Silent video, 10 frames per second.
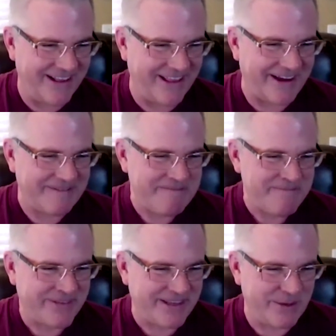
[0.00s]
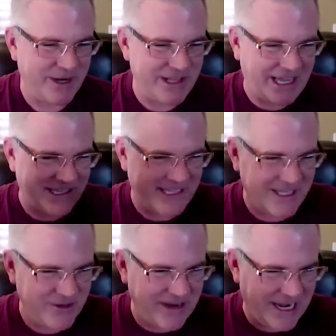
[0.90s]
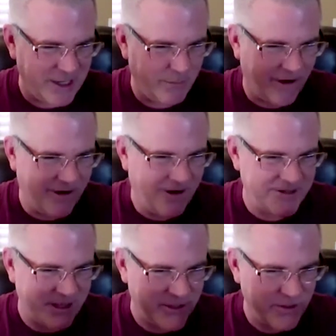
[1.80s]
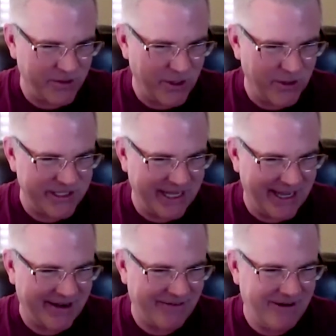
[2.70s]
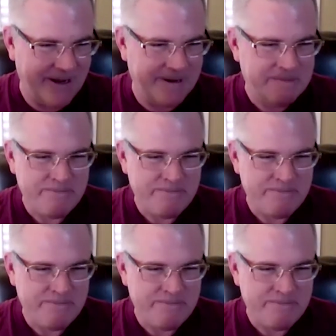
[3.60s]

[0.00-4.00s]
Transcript: Like you want to like get new handlebars, the new gooseneck, right?